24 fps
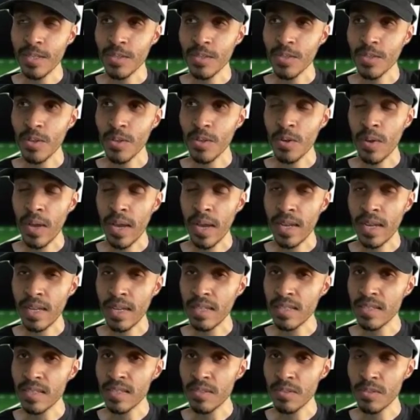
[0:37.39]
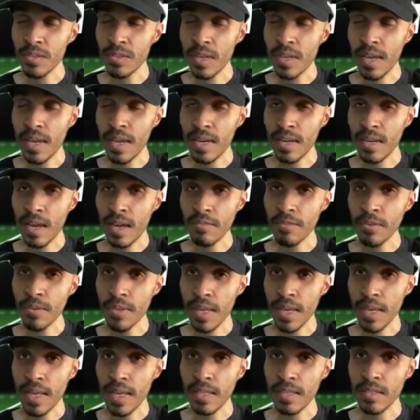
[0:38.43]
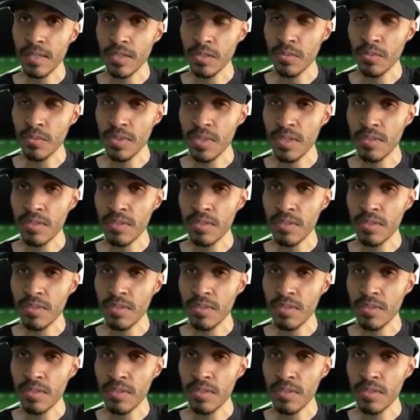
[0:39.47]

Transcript: So, and LSU, and I feel that LSU's